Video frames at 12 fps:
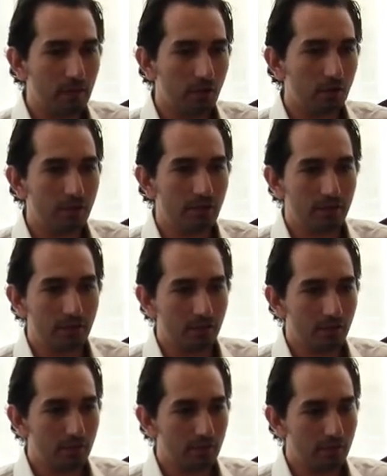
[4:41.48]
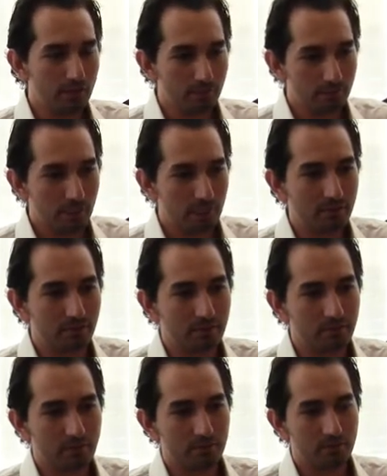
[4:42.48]
How he
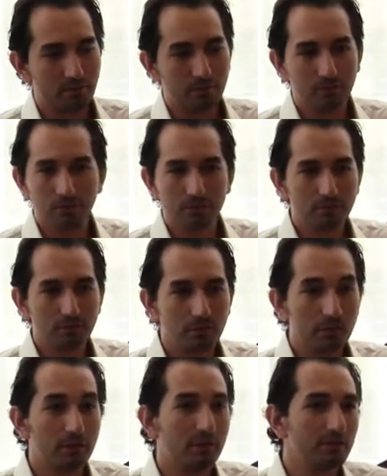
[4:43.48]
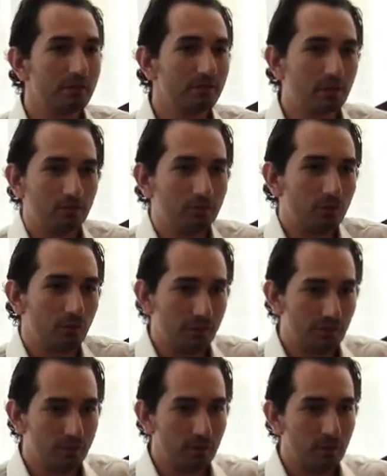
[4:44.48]
makes the cooking sound so
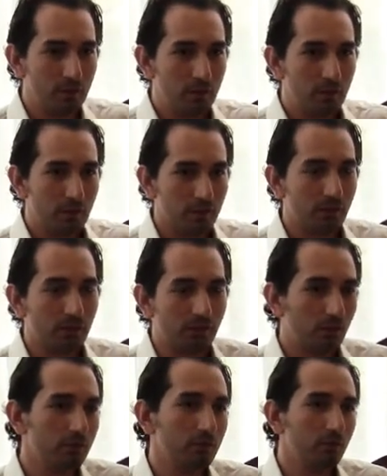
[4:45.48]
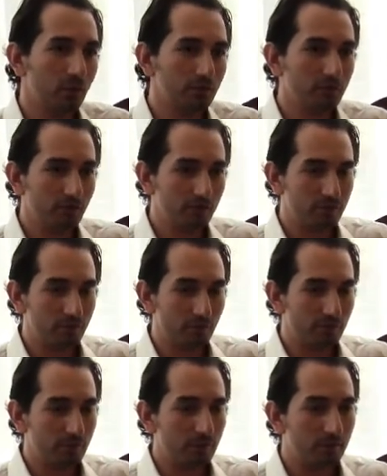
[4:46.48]
easy. Actually, I followed lots of his
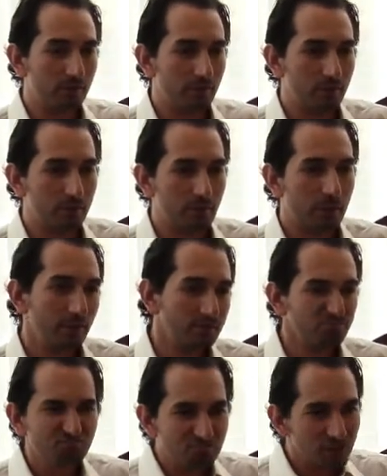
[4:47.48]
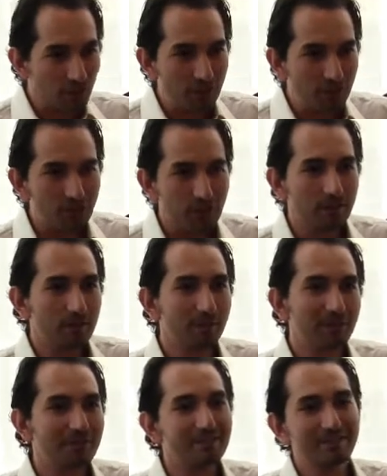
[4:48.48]
recipes and changed a little
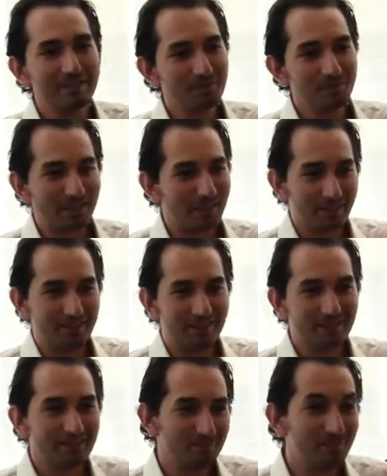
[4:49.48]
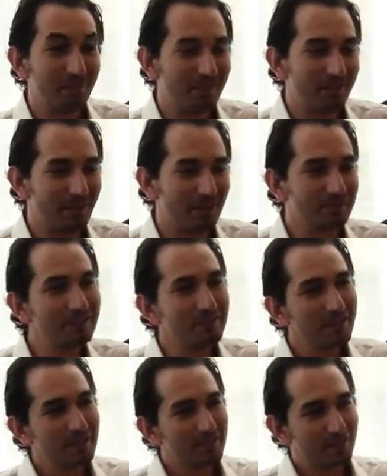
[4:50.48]
bit in them. I like to play around.
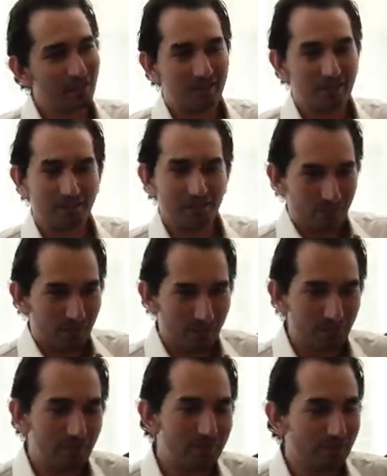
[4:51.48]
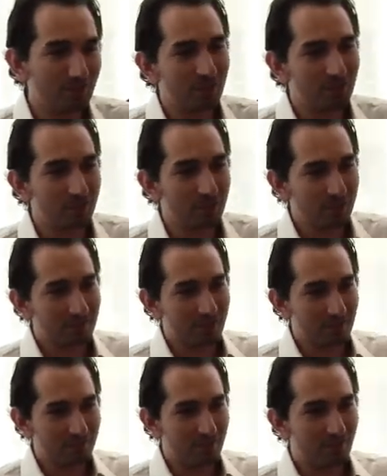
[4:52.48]
Not that his recipes are not good as
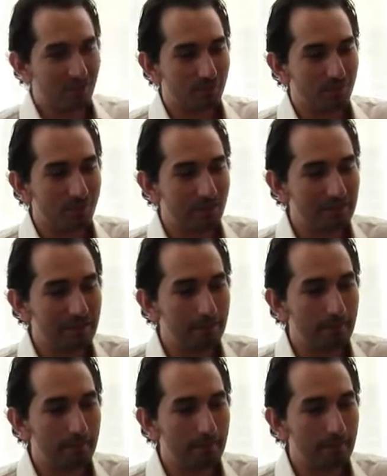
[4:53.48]
they are, but